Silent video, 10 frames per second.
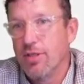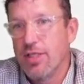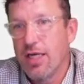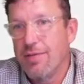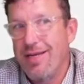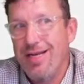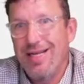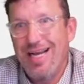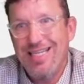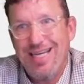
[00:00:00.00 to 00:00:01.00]
It's not going to be
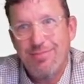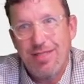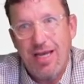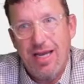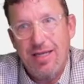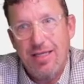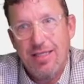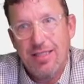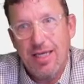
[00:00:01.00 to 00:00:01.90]
9 times 9 is